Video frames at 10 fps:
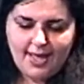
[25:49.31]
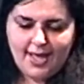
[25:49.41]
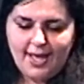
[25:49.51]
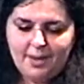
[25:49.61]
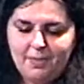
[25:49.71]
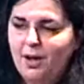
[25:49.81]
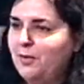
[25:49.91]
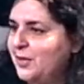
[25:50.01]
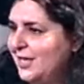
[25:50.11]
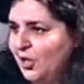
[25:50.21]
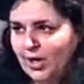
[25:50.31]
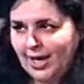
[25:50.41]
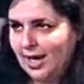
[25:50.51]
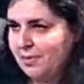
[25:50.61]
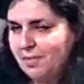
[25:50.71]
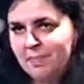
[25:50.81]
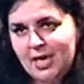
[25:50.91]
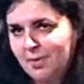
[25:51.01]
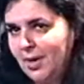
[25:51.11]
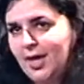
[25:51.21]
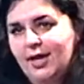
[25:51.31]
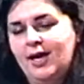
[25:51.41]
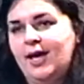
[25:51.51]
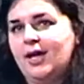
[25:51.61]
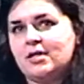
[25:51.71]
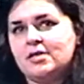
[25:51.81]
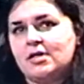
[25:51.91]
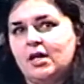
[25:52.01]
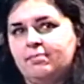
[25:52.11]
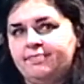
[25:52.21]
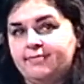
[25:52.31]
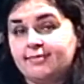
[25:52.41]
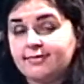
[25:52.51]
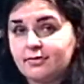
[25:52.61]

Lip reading: And Baba was looking at me, beaming, and